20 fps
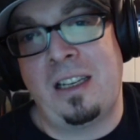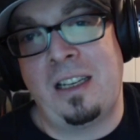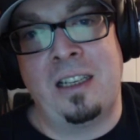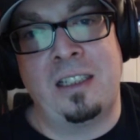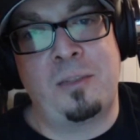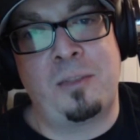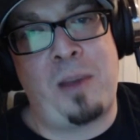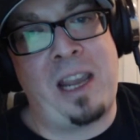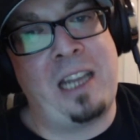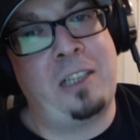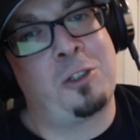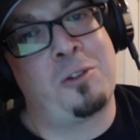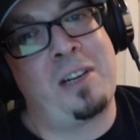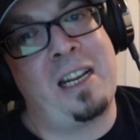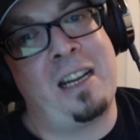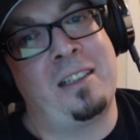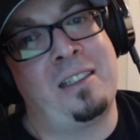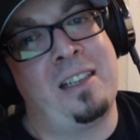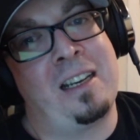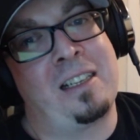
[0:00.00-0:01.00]
It's
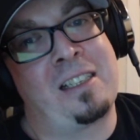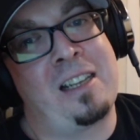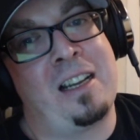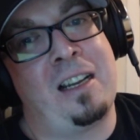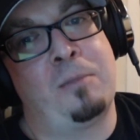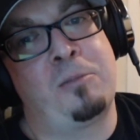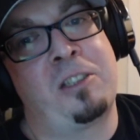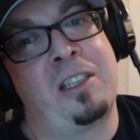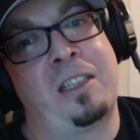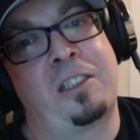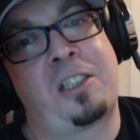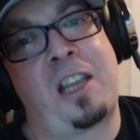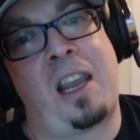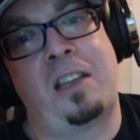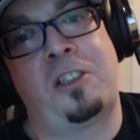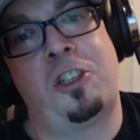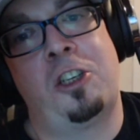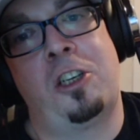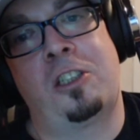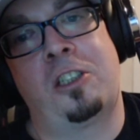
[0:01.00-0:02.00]

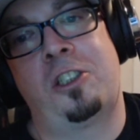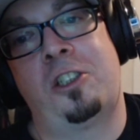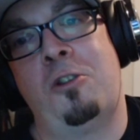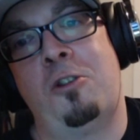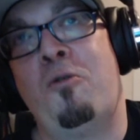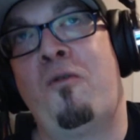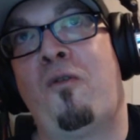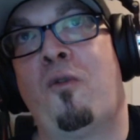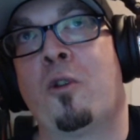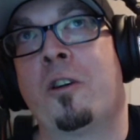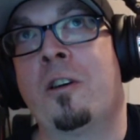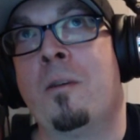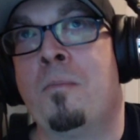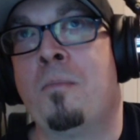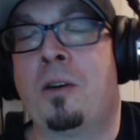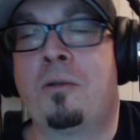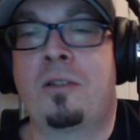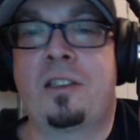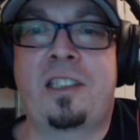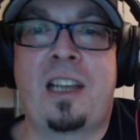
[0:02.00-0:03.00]
patreon.com/Catch Hook Shoot for your
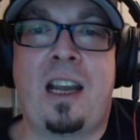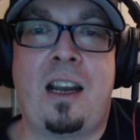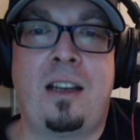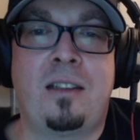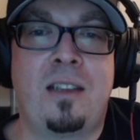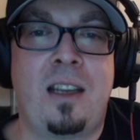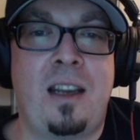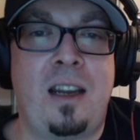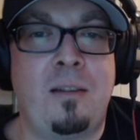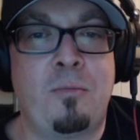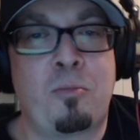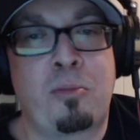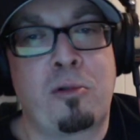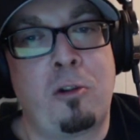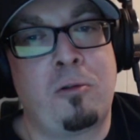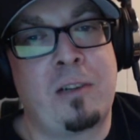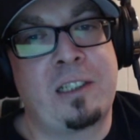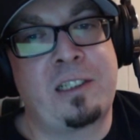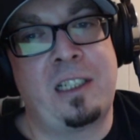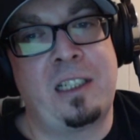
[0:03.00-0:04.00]
bonus content,
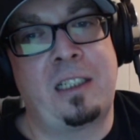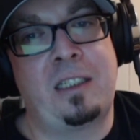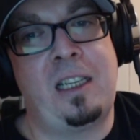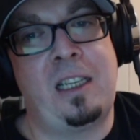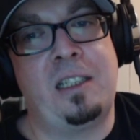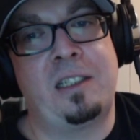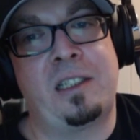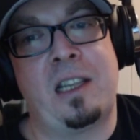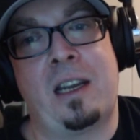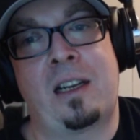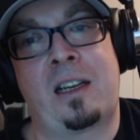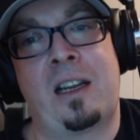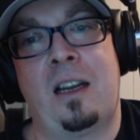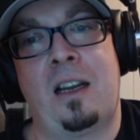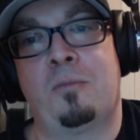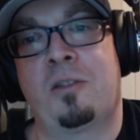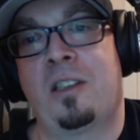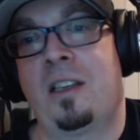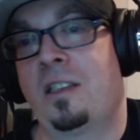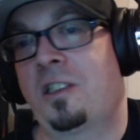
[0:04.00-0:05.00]

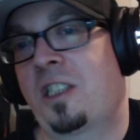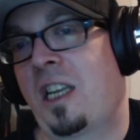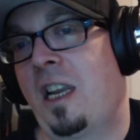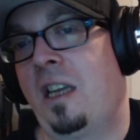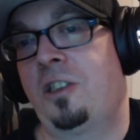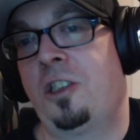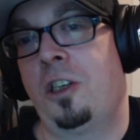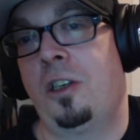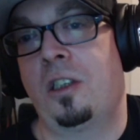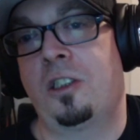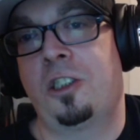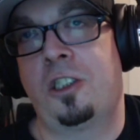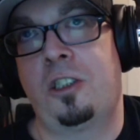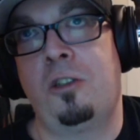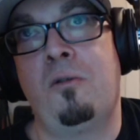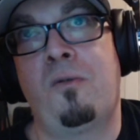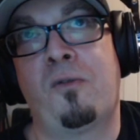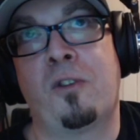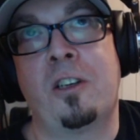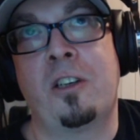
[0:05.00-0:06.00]
prowrestlingtees.com/Catch Hook
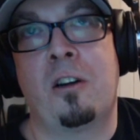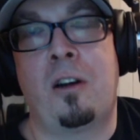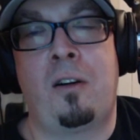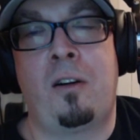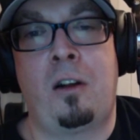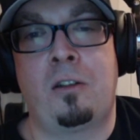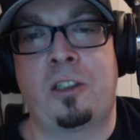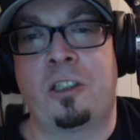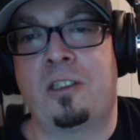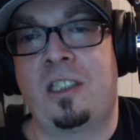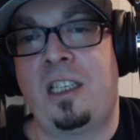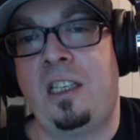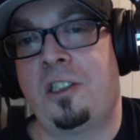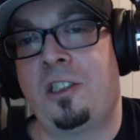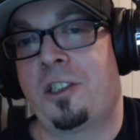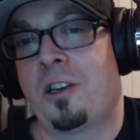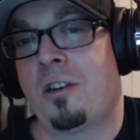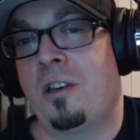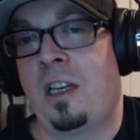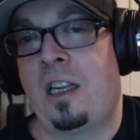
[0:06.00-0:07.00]
Shoot for all your
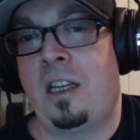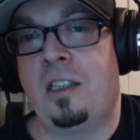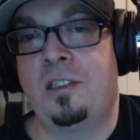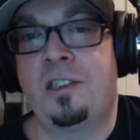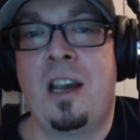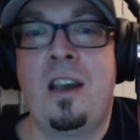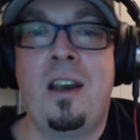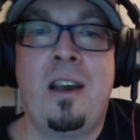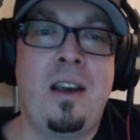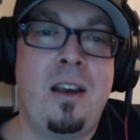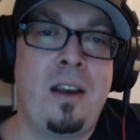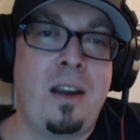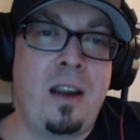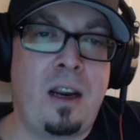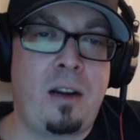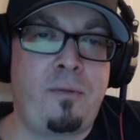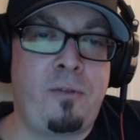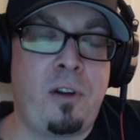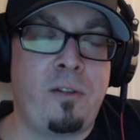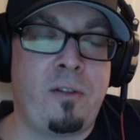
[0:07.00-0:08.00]
t-shirt needs,
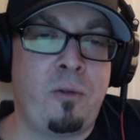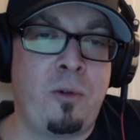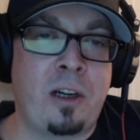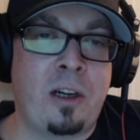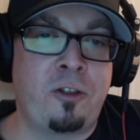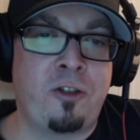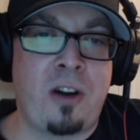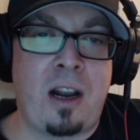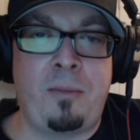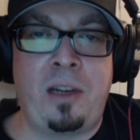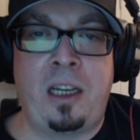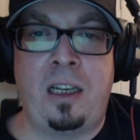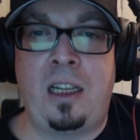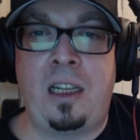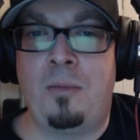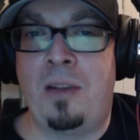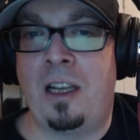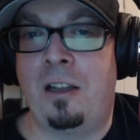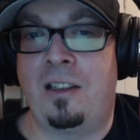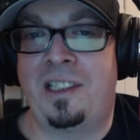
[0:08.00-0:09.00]
and if you ever want to drop me an
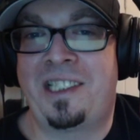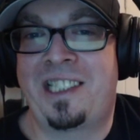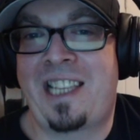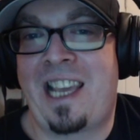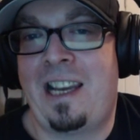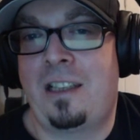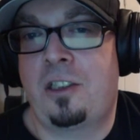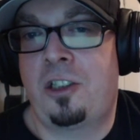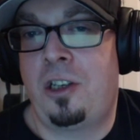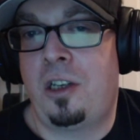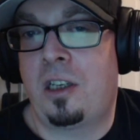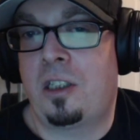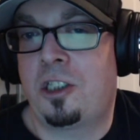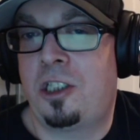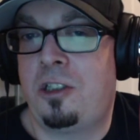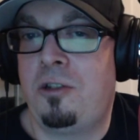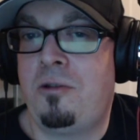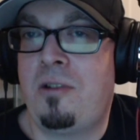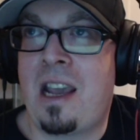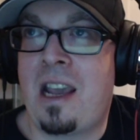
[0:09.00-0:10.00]
email, it's
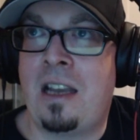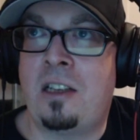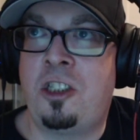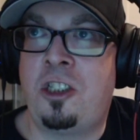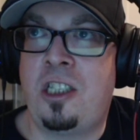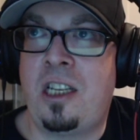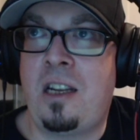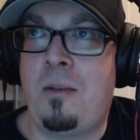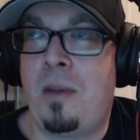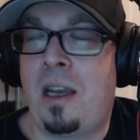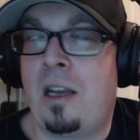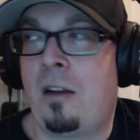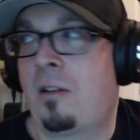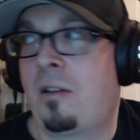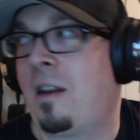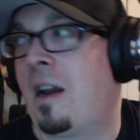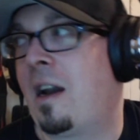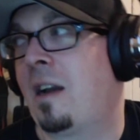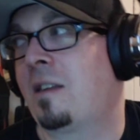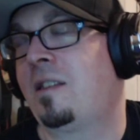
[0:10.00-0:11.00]

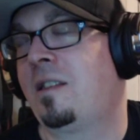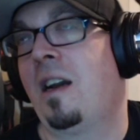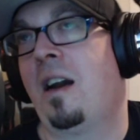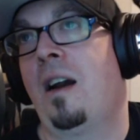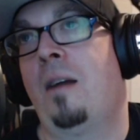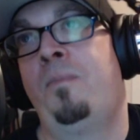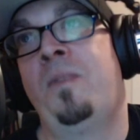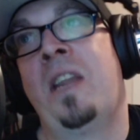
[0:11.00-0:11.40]
catchhookshoot@gmail.com.